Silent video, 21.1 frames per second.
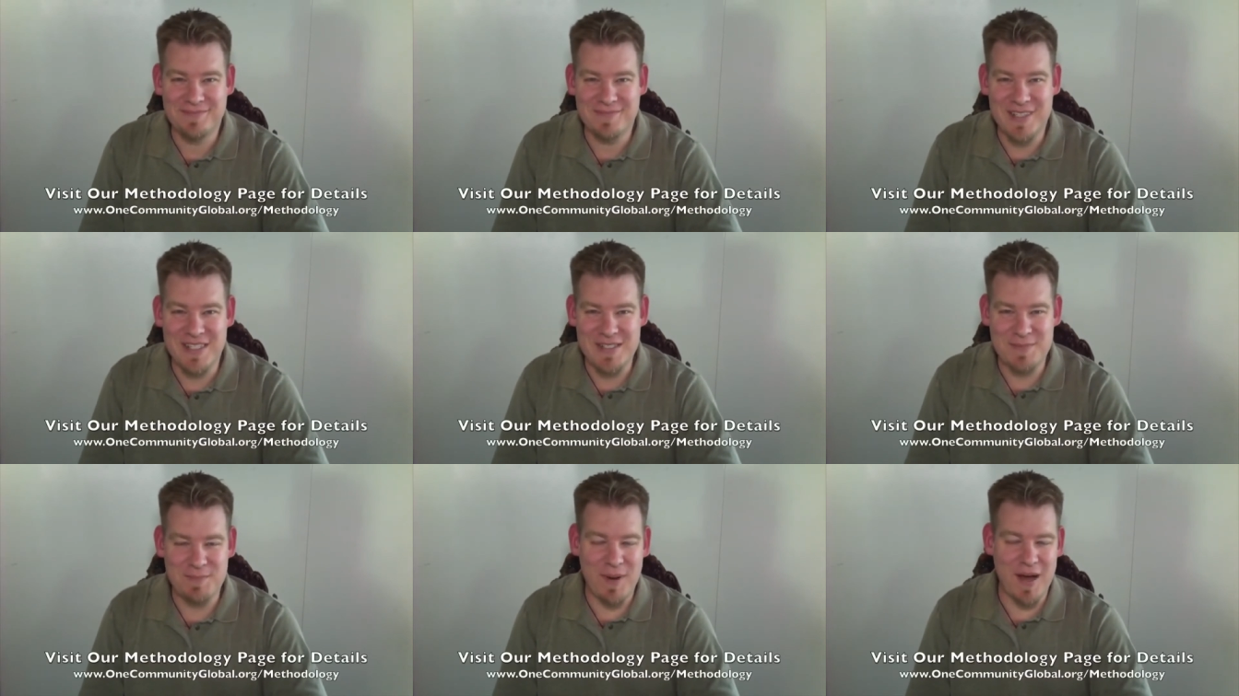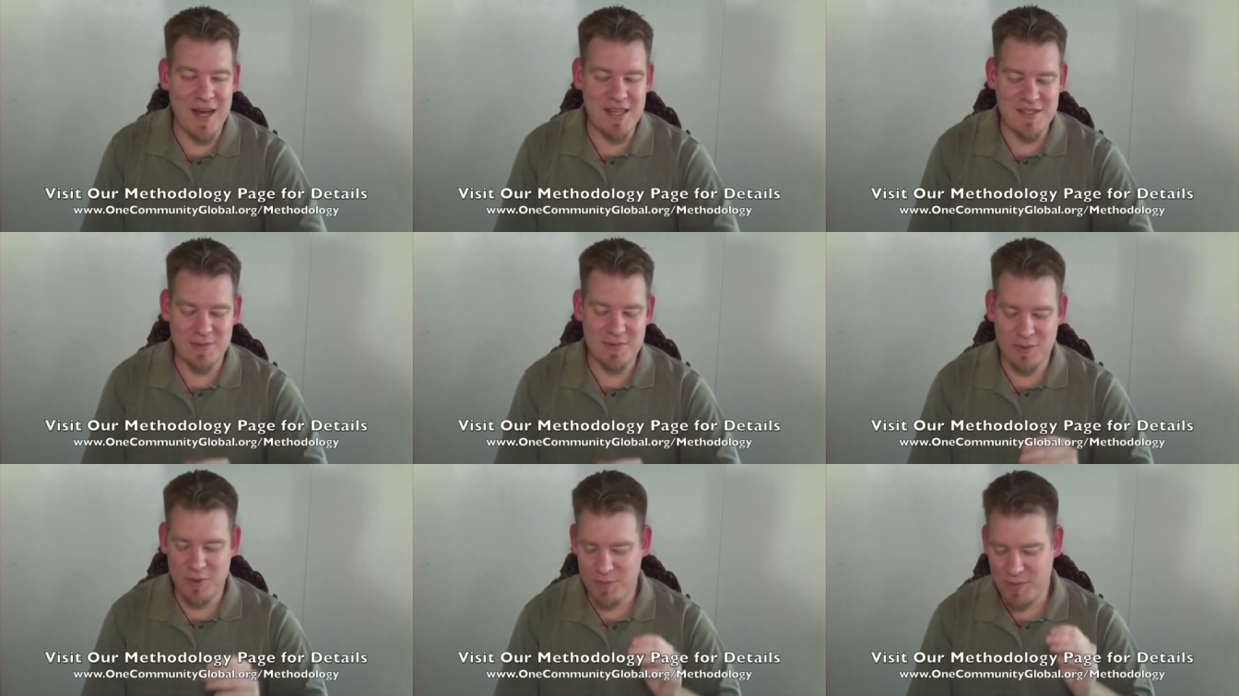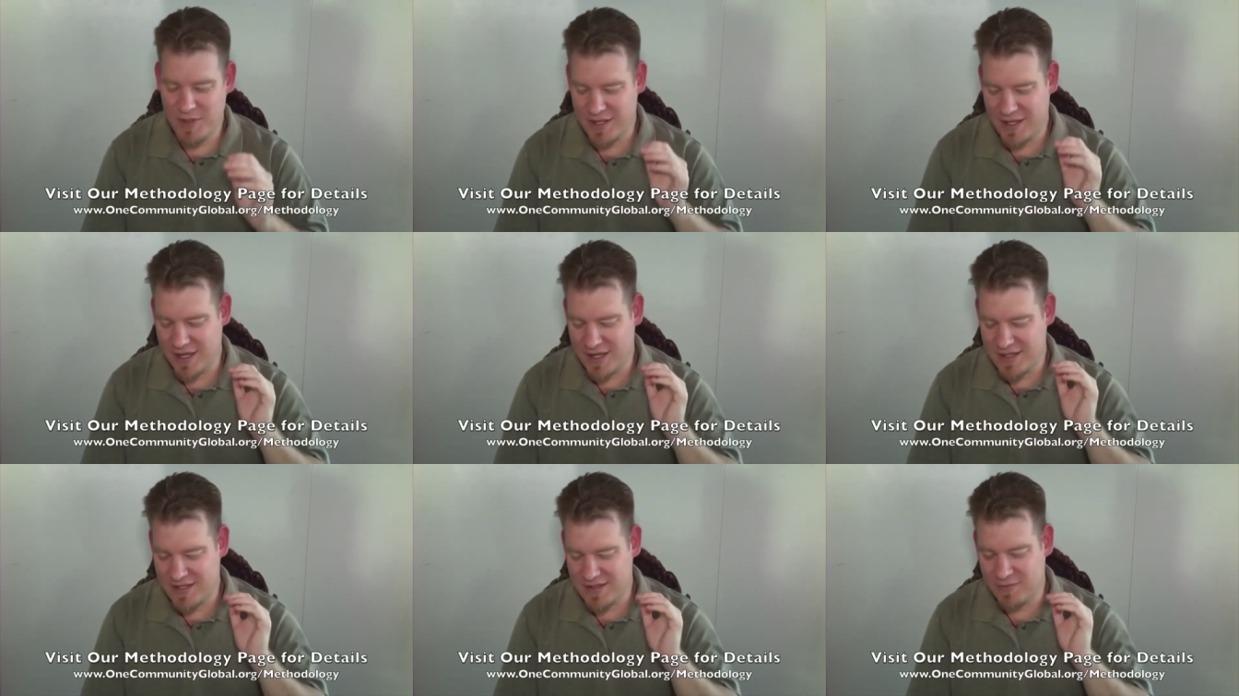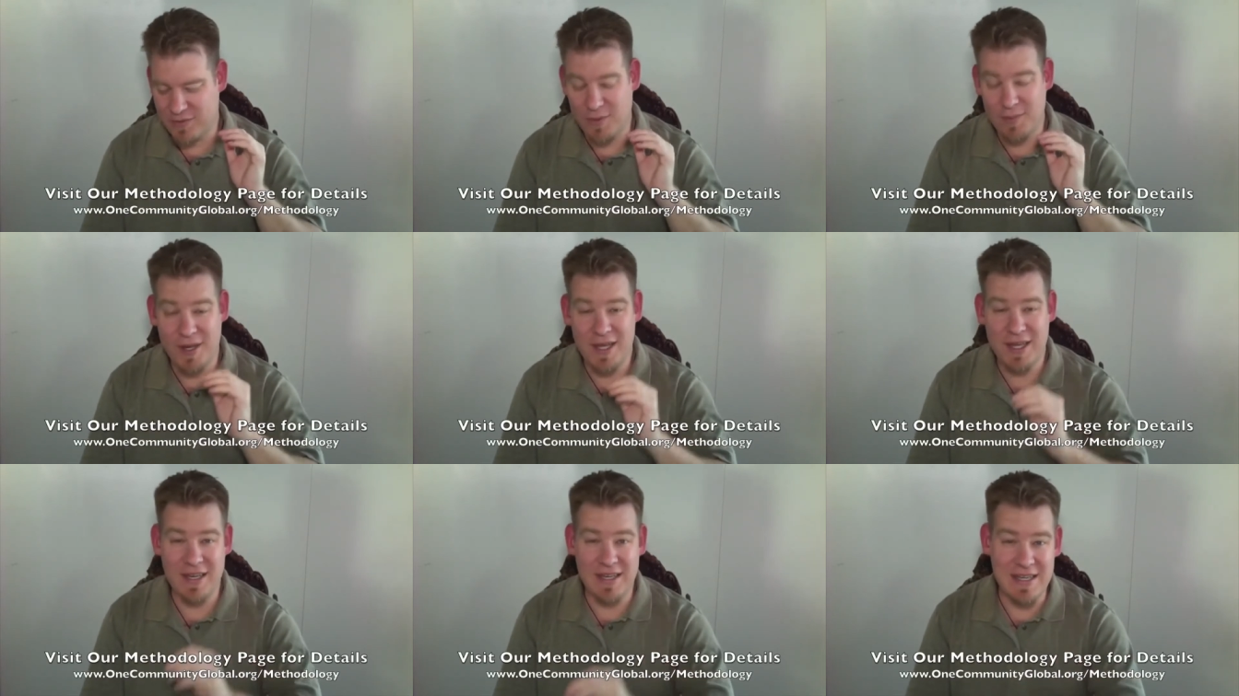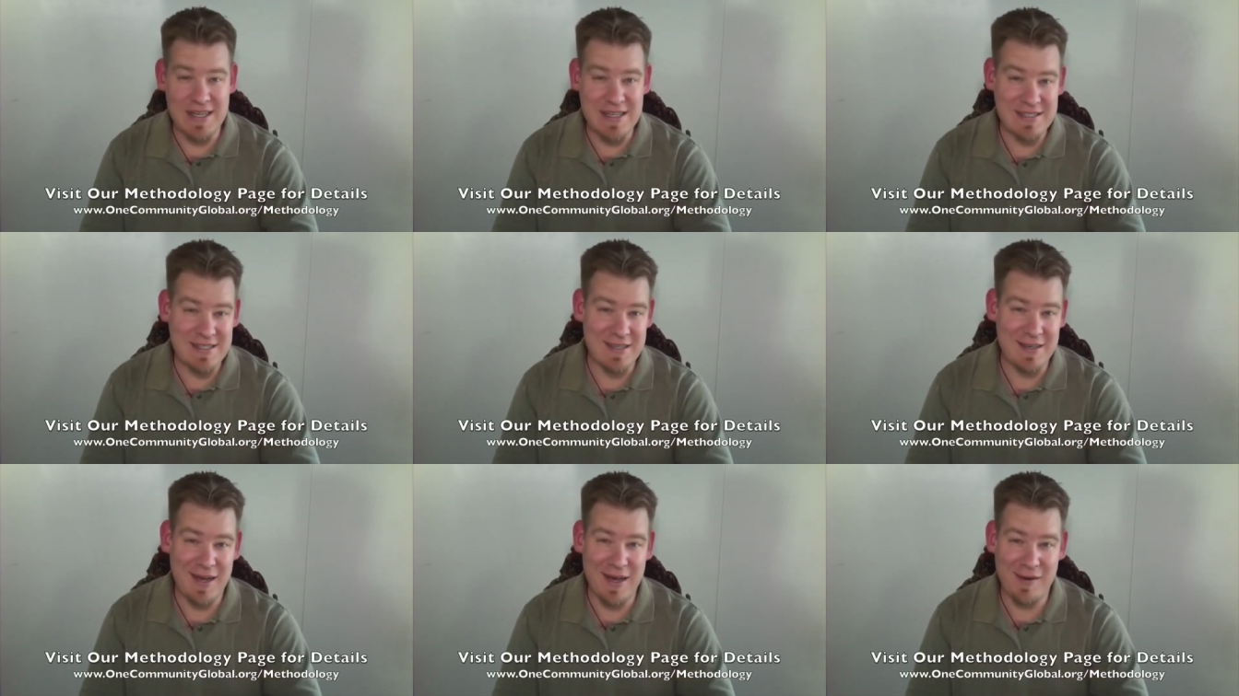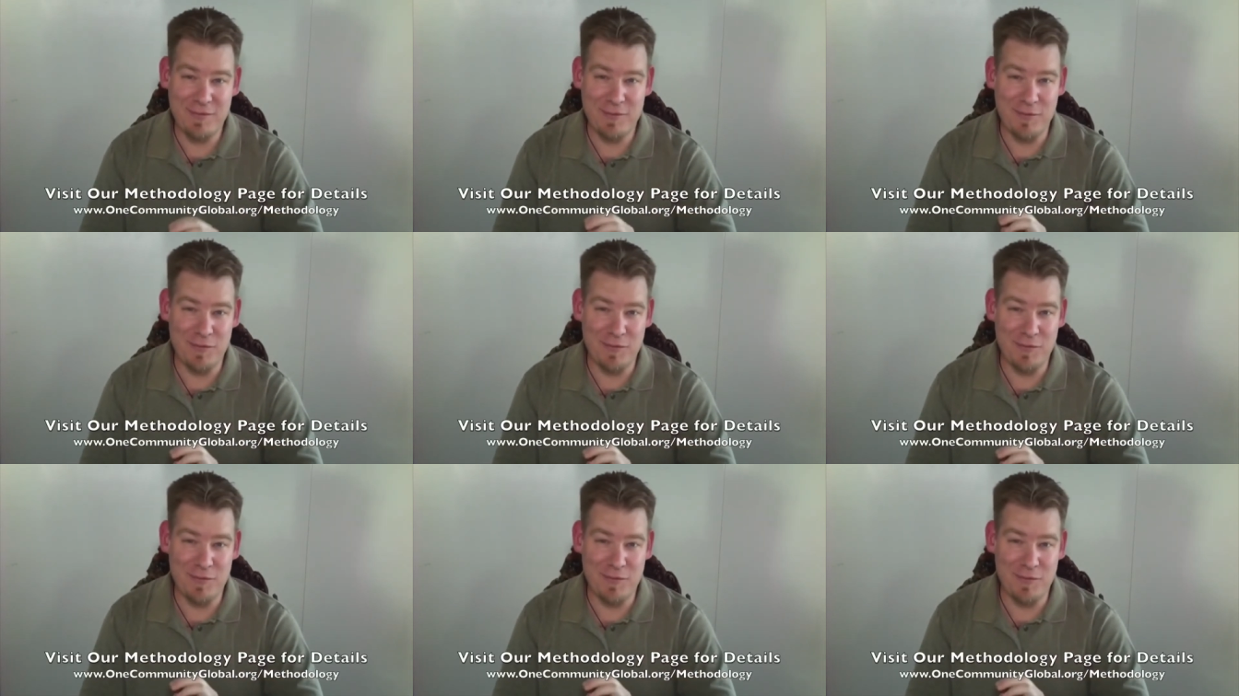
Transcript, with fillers: It's possible because if we make it easy enough,